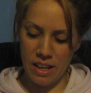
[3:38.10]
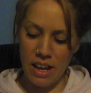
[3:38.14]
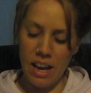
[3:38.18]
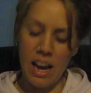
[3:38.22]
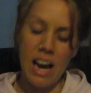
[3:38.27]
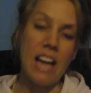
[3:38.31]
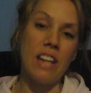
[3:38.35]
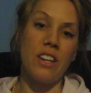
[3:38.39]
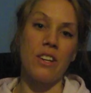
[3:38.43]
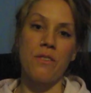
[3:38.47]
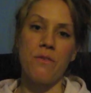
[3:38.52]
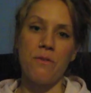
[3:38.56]

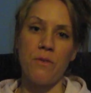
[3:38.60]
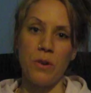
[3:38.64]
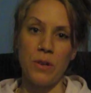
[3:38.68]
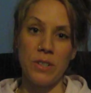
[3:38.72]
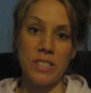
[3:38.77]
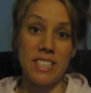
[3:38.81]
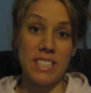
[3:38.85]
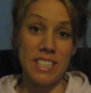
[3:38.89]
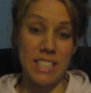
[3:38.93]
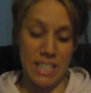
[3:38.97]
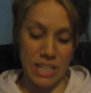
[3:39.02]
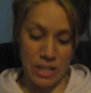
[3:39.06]
I look
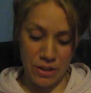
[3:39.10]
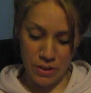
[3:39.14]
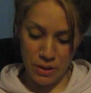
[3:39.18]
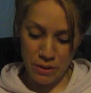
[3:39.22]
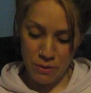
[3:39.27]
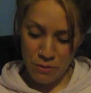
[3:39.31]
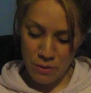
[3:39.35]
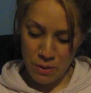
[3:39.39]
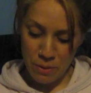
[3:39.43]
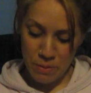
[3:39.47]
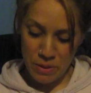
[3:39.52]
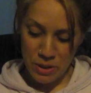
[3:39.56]
forward to hearing
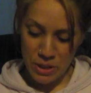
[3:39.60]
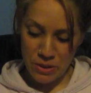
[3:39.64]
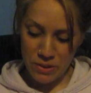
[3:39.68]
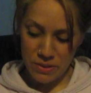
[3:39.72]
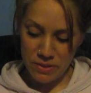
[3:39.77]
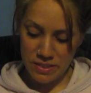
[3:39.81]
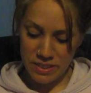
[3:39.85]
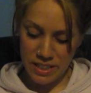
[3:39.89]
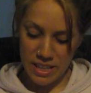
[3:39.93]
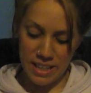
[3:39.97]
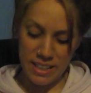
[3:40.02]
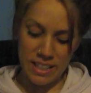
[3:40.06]
from you
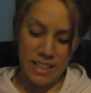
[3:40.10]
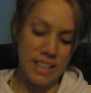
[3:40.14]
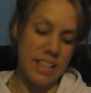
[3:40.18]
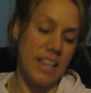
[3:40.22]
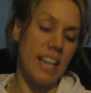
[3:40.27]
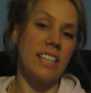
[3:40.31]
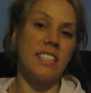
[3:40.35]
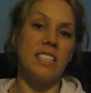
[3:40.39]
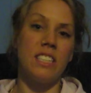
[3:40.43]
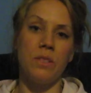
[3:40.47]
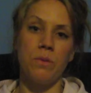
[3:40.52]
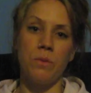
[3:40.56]
and
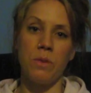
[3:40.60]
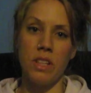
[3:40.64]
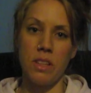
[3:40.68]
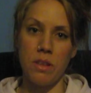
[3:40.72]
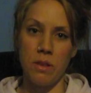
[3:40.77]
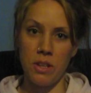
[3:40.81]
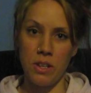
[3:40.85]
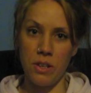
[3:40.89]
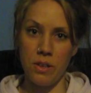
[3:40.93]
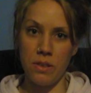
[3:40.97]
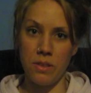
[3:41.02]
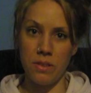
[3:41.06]
connecting
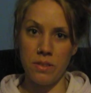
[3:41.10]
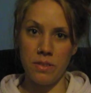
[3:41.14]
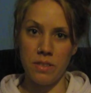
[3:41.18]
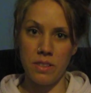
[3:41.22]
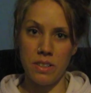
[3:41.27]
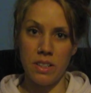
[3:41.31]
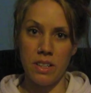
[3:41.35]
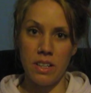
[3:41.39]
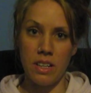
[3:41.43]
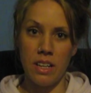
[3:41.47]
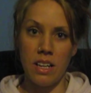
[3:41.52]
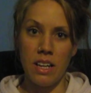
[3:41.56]
with you
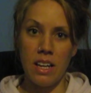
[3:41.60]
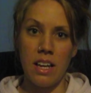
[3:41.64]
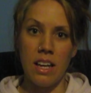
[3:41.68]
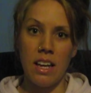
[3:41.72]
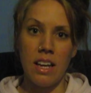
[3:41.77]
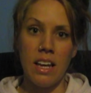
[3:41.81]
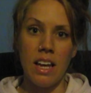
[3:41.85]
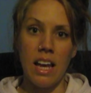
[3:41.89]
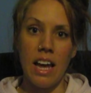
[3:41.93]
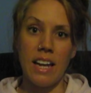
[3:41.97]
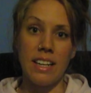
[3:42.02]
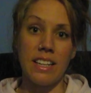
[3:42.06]

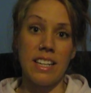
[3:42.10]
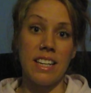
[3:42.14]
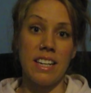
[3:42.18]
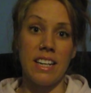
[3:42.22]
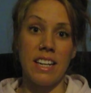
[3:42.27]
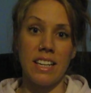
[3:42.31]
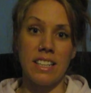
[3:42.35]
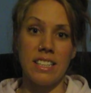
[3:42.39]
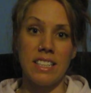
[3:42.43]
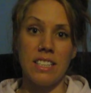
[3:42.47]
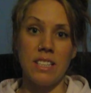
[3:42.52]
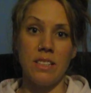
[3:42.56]
and
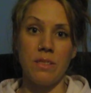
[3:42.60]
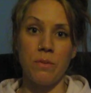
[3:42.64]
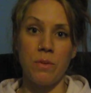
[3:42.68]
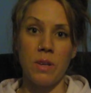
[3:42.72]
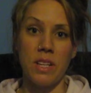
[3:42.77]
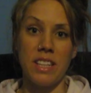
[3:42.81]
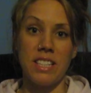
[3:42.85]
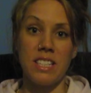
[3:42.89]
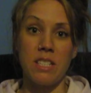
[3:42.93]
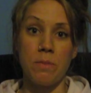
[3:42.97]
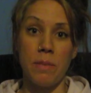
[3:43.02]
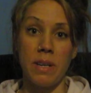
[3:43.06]
connecting
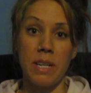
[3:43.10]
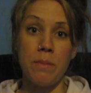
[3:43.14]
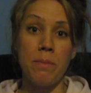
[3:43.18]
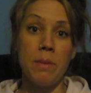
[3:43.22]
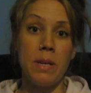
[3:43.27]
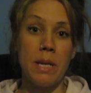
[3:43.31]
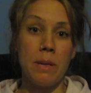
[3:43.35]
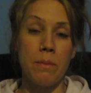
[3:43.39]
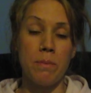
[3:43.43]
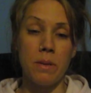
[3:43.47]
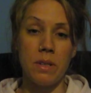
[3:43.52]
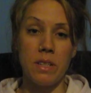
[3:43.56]
with as many
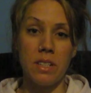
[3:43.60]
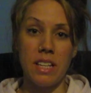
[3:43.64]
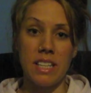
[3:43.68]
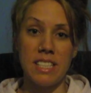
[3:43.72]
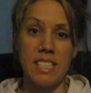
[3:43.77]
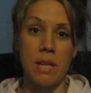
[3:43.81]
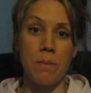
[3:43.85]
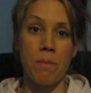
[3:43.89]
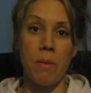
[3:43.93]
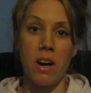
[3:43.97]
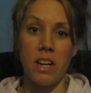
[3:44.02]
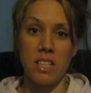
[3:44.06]
people as
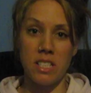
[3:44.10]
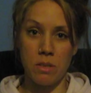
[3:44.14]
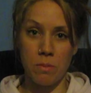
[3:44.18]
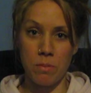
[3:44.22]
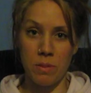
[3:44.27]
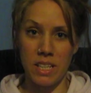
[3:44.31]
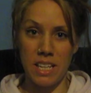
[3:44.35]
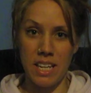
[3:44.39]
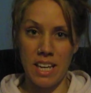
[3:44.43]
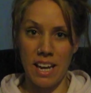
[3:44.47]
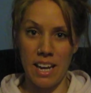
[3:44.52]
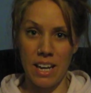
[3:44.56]
I
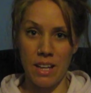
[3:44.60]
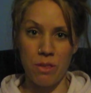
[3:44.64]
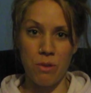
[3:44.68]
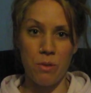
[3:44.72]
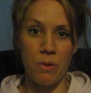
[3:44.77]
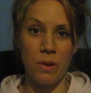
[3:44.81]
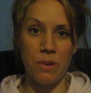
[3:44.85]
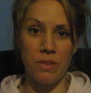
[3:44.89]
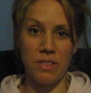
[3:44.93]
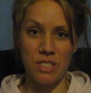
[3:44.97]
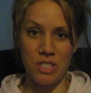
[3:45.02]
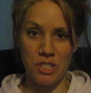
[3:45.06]
possibly can
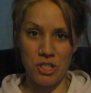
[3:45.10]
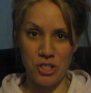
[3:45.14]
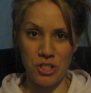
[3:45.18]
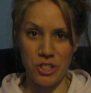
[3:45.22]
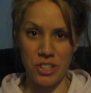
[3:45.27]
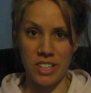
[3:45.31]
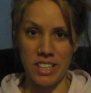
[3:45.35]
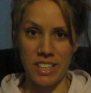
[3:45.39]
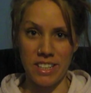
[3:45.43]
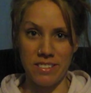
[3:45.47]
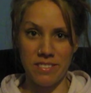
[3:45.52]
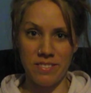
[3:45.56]
throughout this
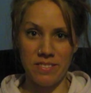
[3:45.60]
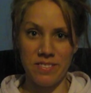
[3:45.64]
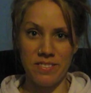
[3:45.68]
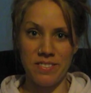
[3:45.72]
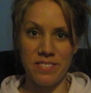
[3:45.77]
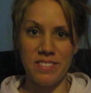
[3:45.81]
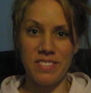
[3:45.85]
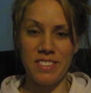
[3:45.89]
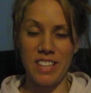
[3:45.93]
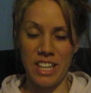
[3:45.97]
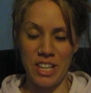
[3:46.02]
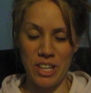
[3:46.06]
journey.
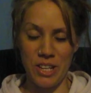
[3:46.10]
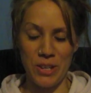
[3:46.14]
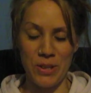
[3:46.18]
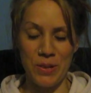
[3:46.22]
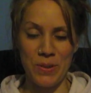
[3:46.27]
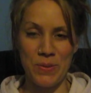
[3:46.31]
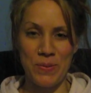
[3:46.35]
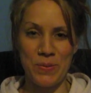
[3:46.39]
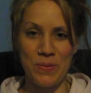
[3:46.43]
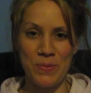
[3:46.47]
Thank you.